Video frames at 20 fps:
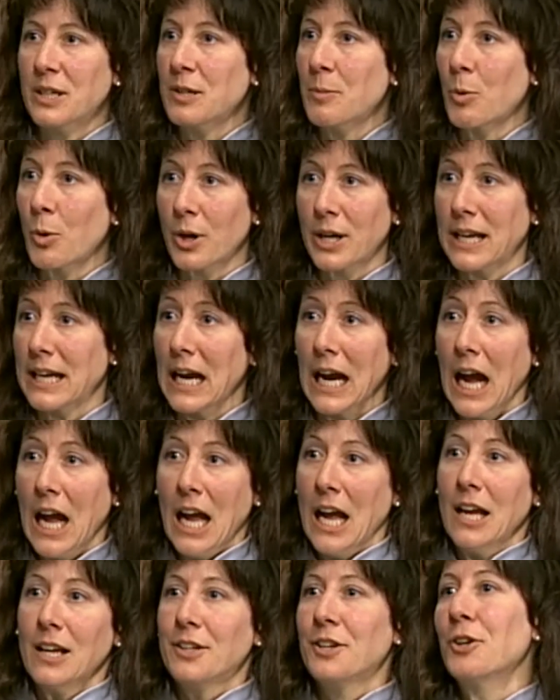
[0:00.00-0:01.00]
in the morning,
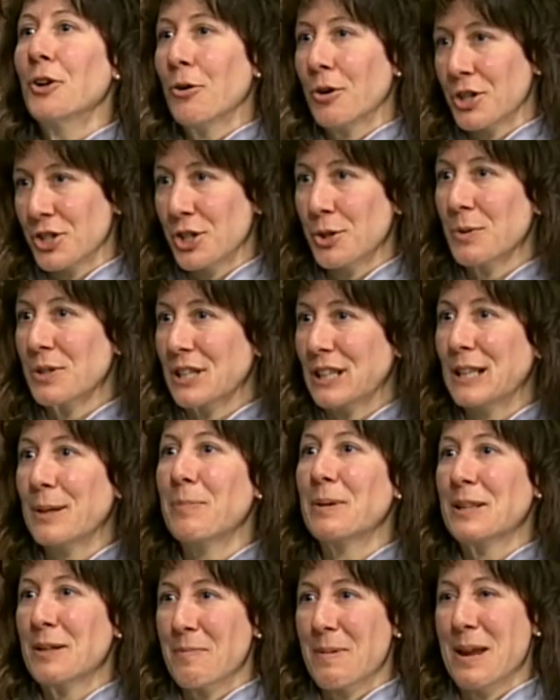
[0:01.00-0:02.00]
because she was
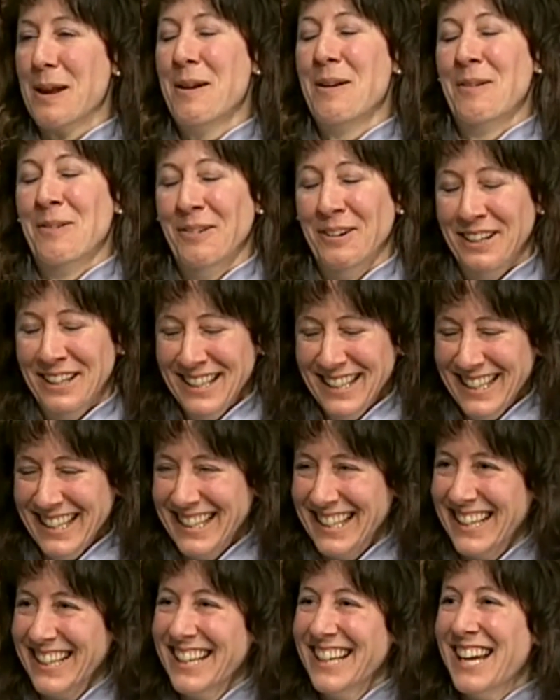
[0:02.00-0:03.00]
clipping the baby
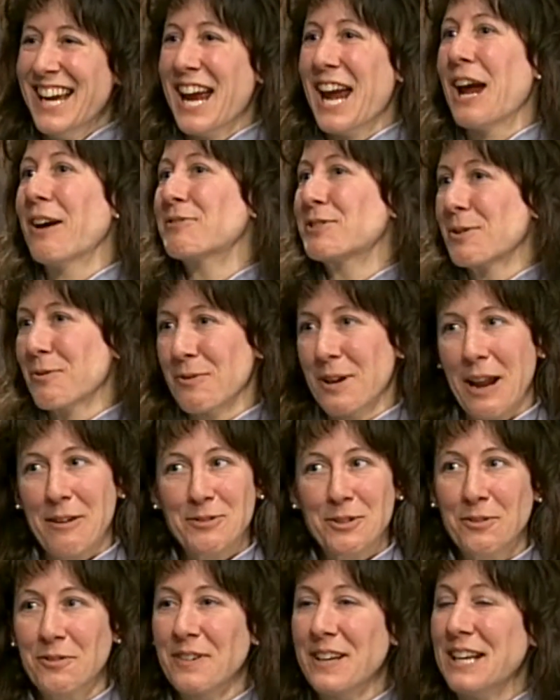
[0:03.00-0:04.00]

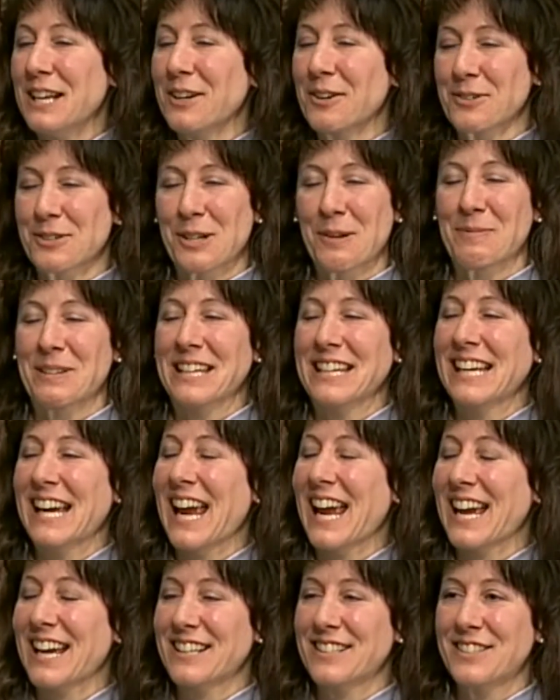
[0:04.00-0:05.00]
after feeding or something,
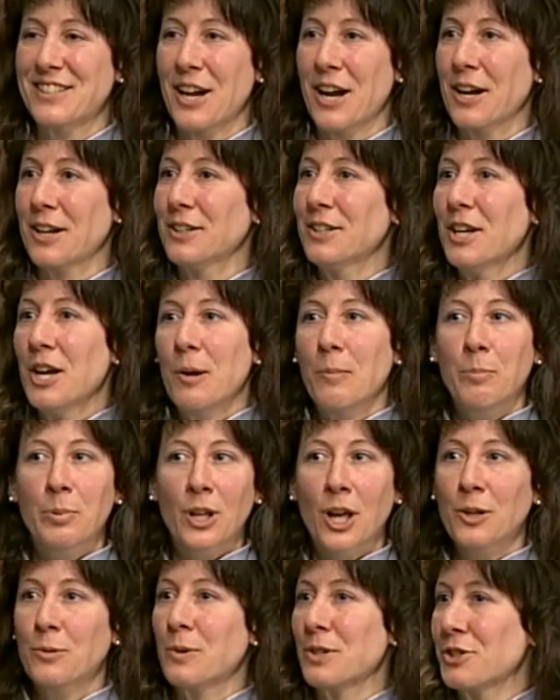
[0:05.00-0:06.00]
and
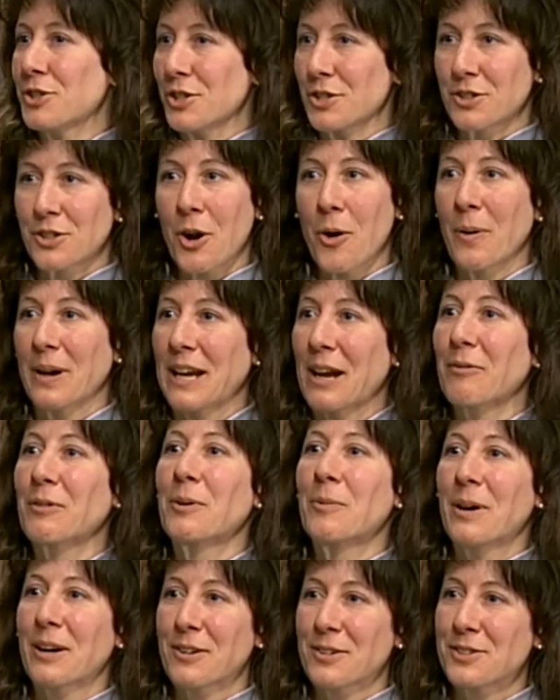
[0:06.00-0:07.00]
blood was just going
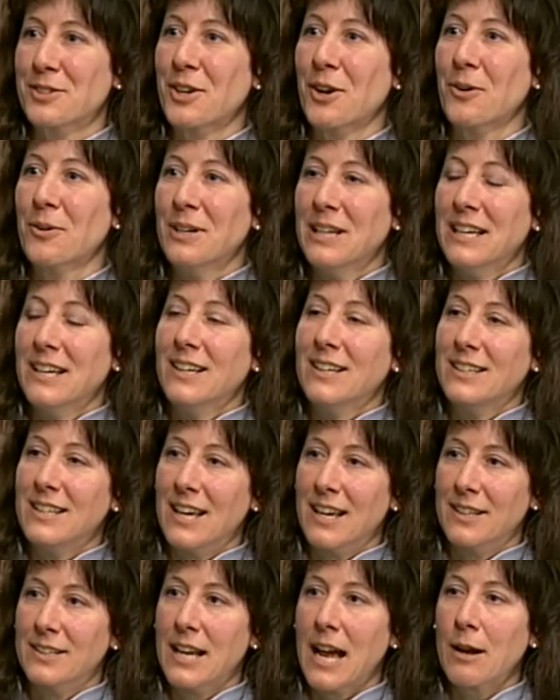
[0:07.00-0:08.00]
everywhere.
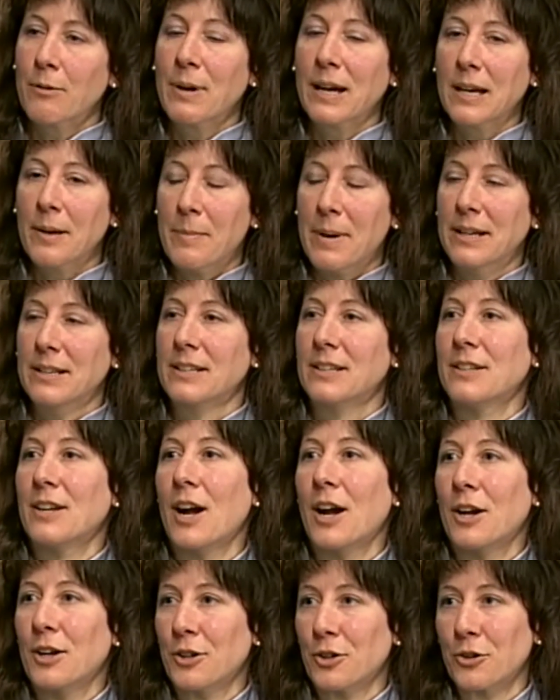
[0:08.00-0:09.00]
Not recommended
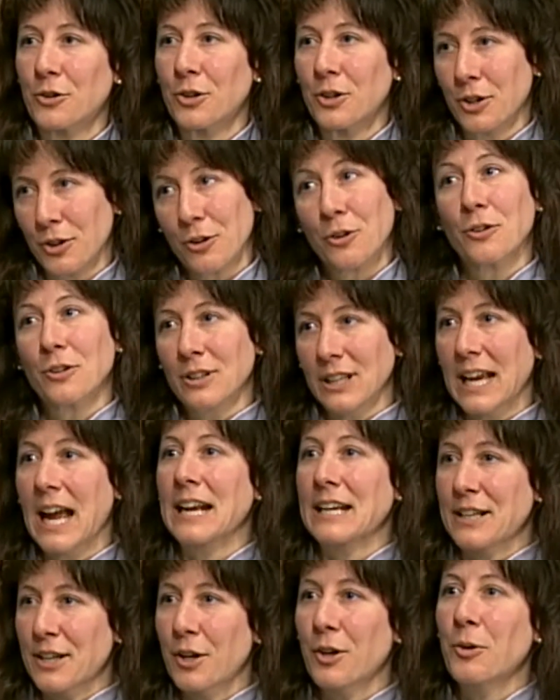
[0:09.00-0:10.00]
early
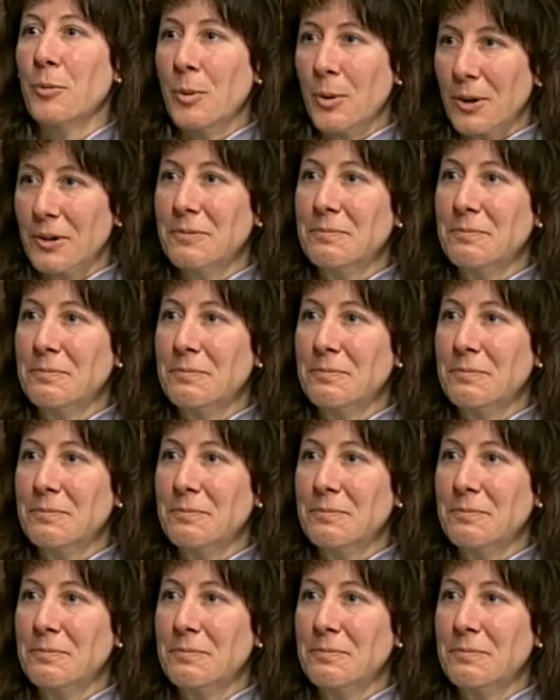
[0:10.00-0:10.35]
on in a newborn.